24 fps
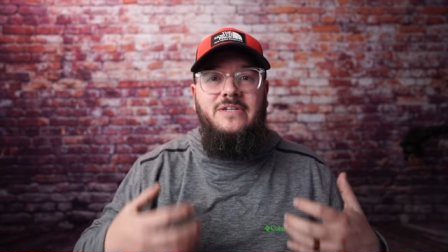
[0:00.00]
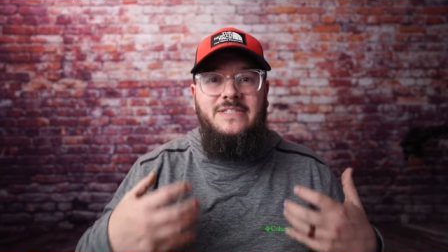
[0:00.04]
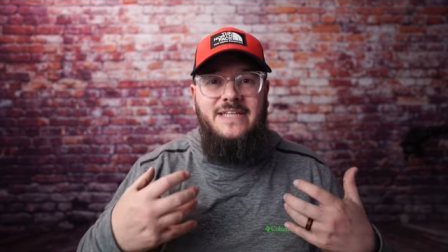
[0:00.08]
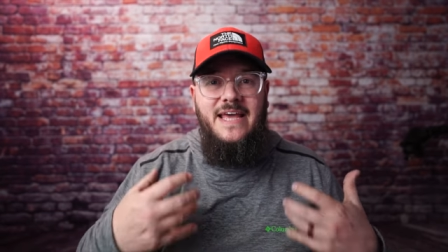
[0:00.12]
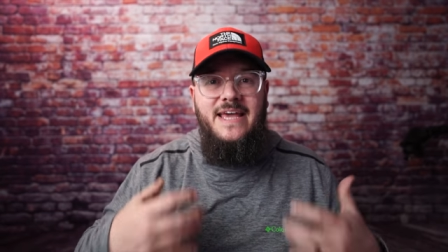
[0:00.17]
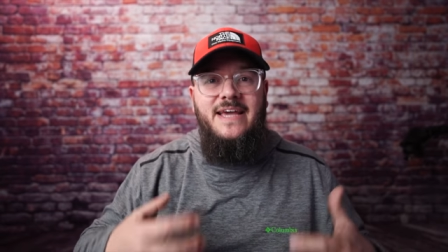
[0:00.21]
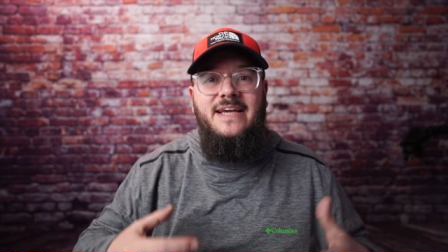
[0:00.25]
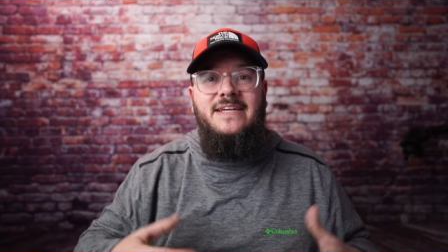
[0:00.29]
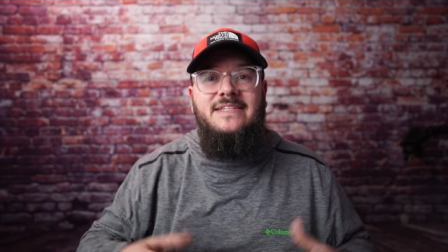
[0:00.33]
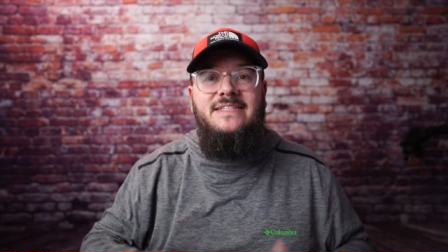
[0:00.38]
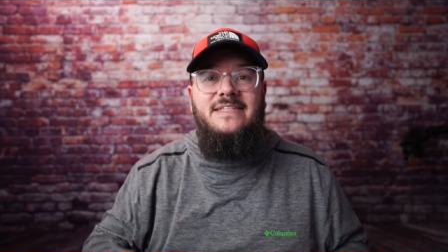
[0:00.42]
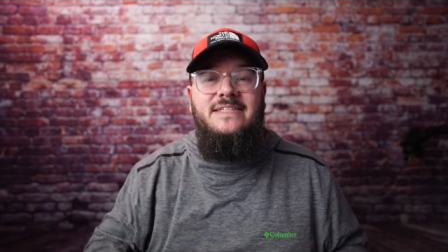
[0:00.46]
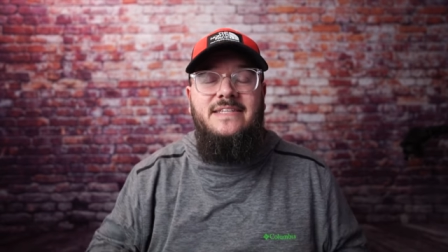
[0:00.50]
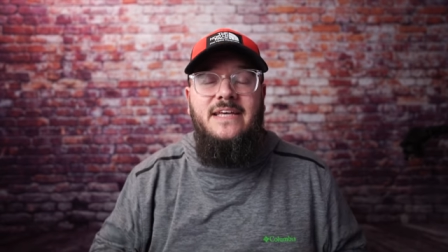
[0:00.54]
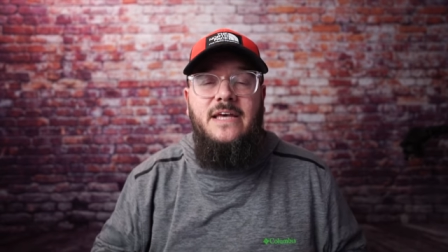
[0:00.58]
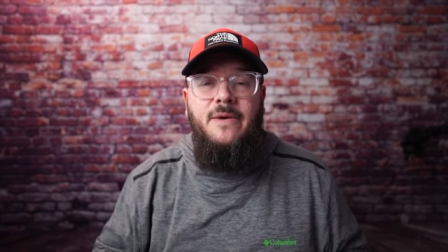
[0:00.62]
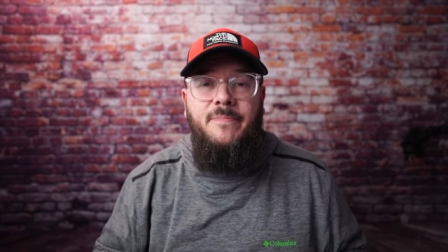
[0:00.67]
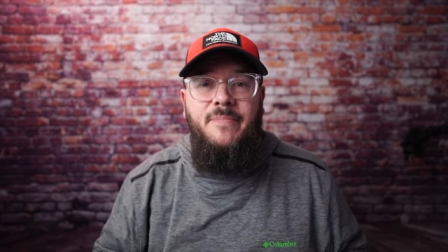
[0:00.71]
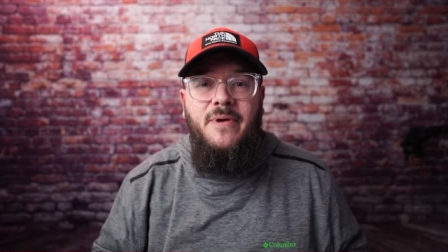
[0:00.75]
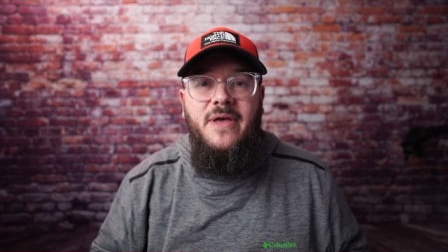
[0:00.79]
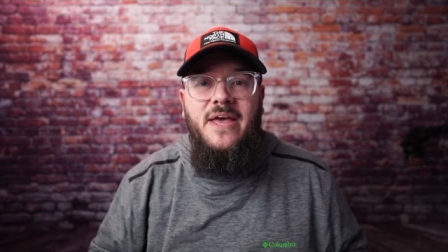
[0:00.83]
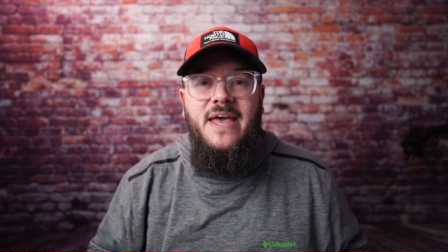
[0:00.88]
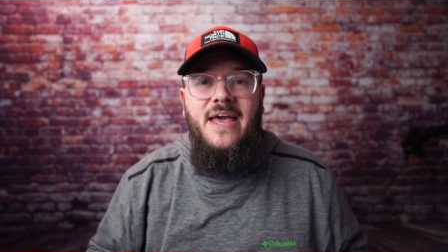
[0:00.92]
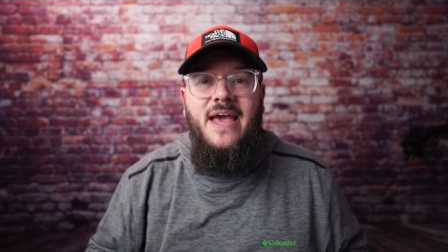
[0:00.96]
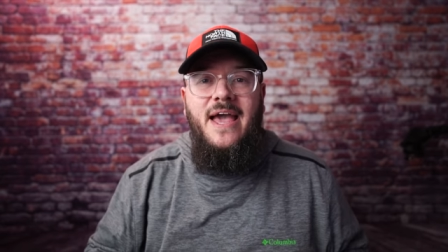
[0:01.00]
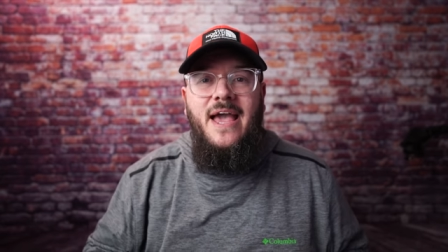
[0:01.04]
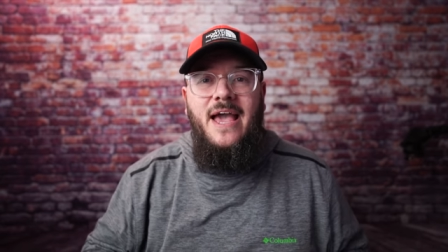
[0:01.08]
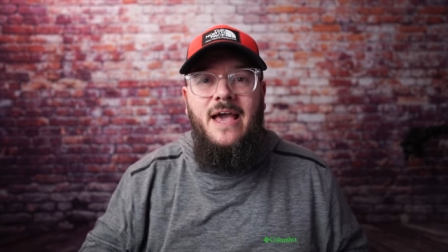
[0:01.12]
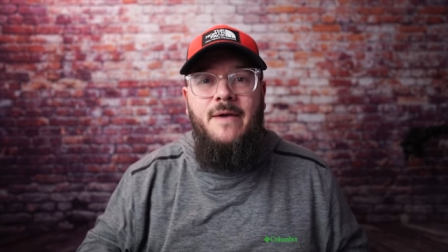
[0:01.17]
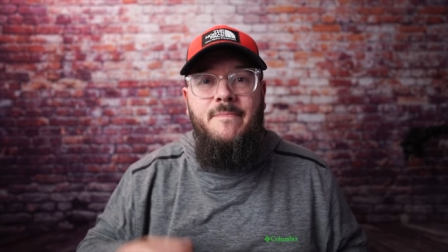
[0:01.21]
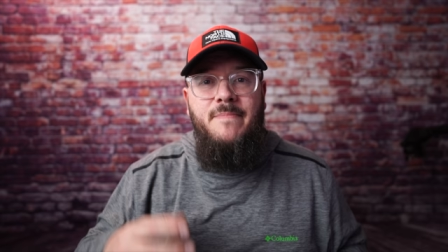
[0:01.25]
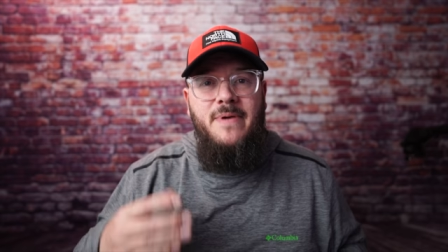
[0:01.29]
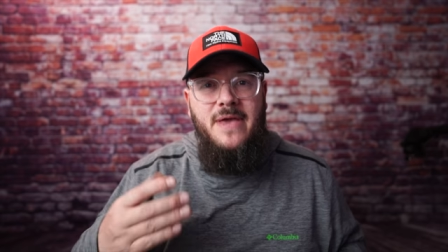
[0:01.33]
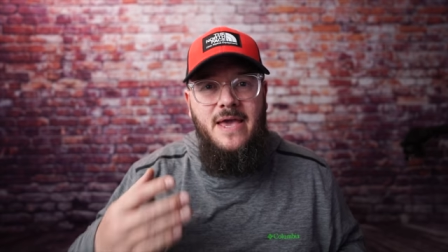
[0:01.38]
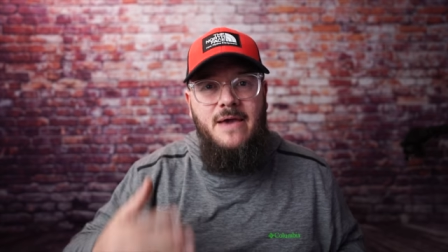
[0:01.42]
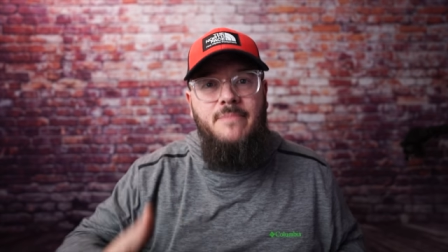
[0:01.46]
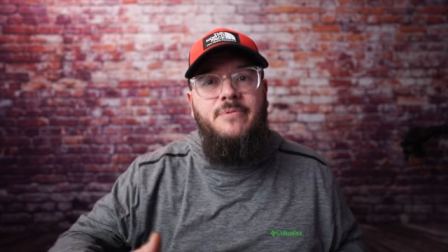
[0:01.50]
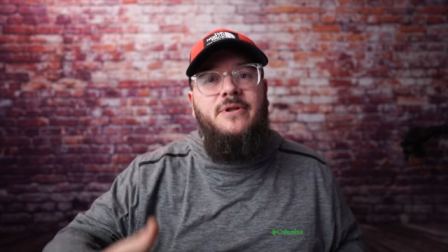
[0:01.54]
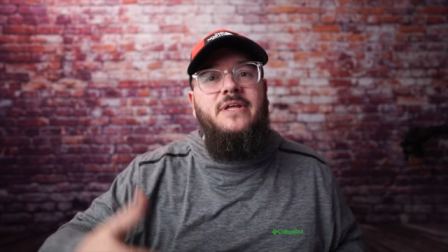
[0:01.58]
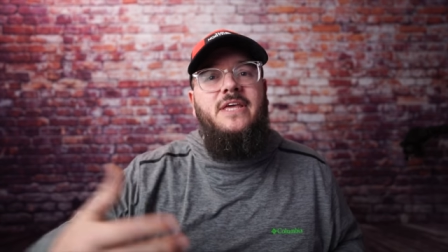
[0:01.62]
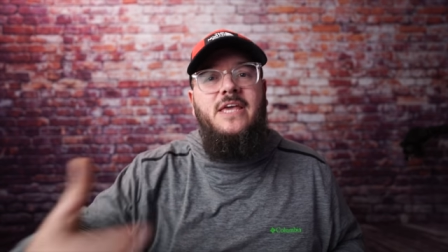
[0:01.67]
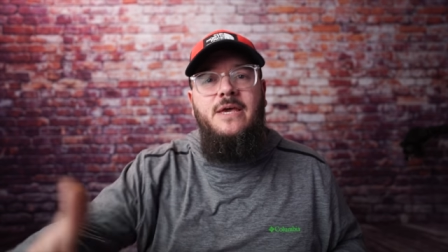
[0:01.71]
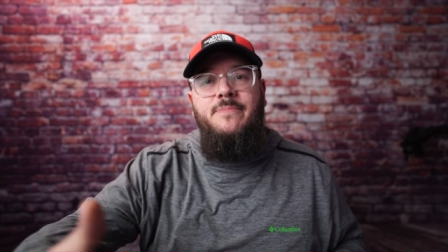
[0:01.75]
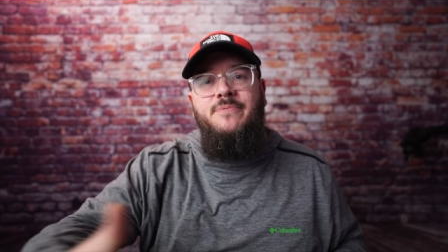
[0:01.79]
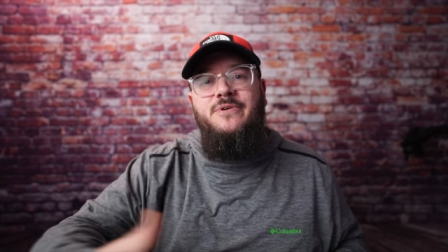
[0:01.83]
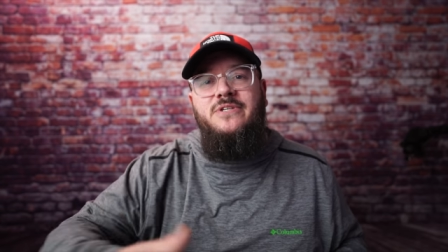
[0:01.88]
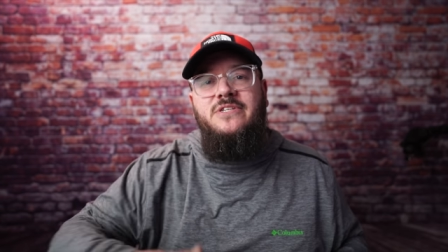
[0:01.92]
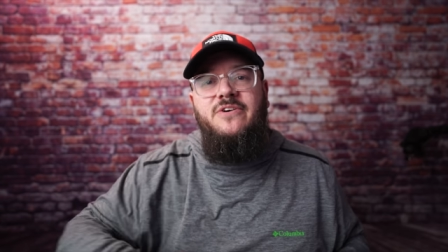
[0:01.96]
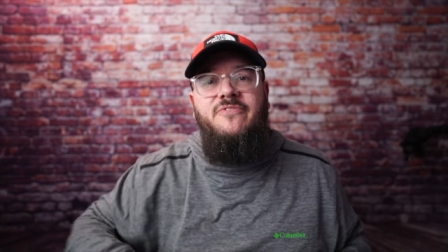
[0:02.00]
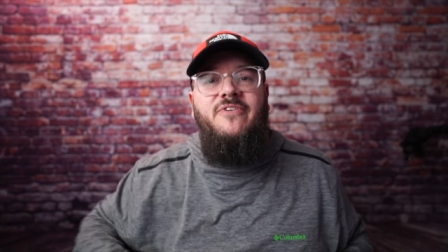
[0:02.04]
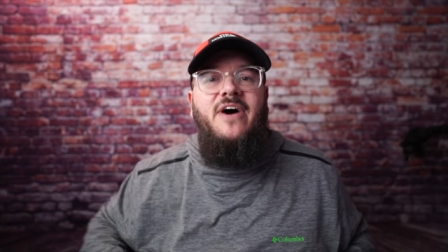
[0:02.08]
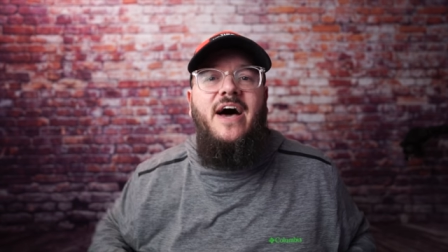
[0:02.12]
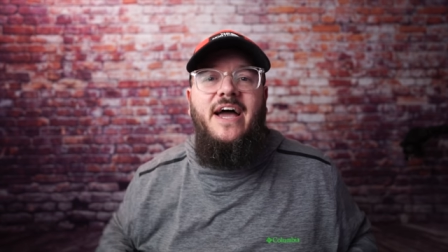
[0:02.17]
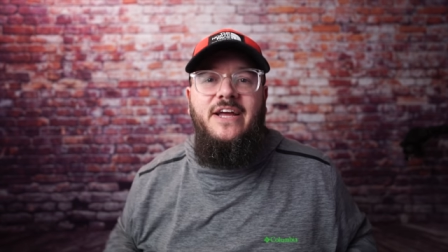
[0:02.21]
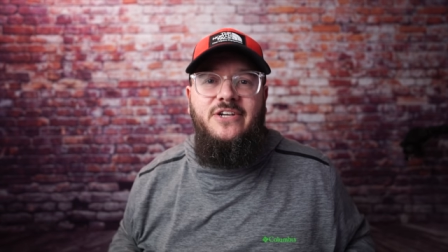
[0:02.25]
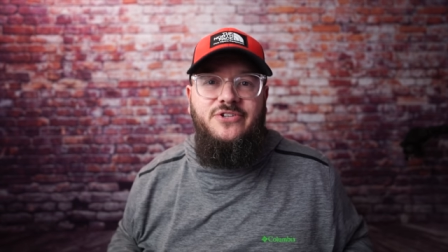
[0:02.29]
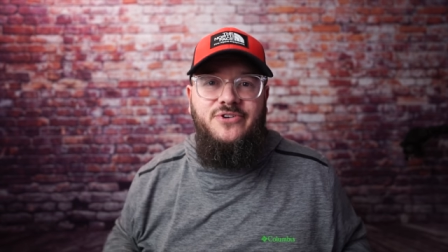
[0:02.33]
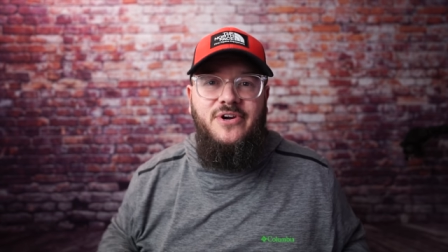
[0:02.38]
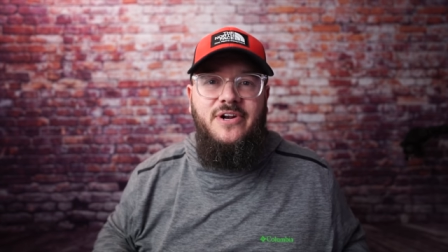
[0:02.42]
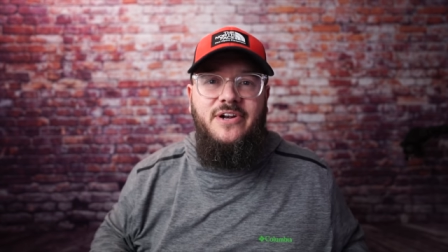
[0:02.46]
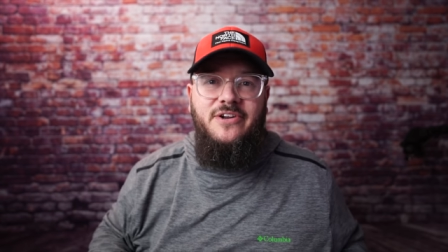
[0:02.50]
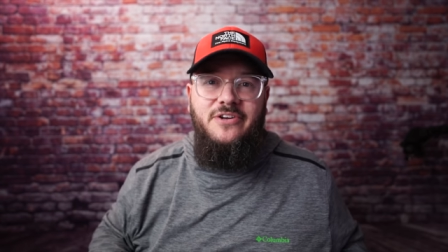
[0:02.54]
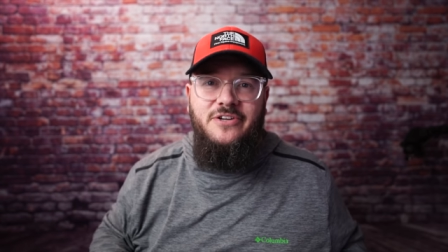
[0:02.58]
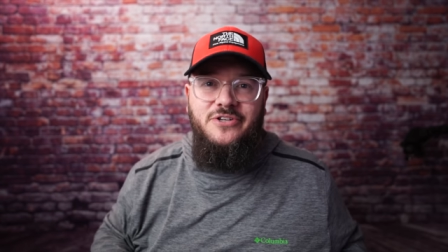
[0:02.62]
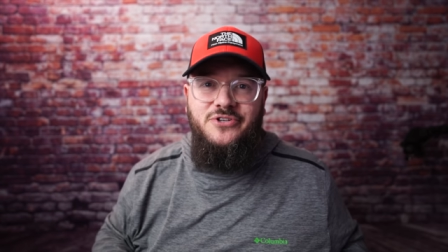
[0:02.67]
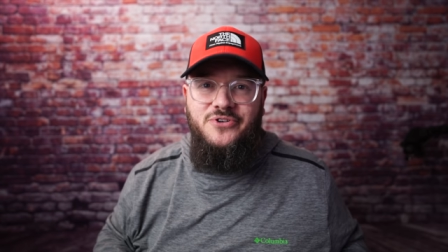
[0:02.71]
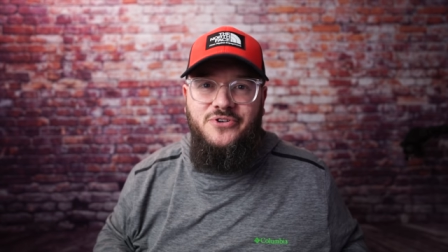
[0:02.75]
take a sip, and be able to keep yourself hydrated on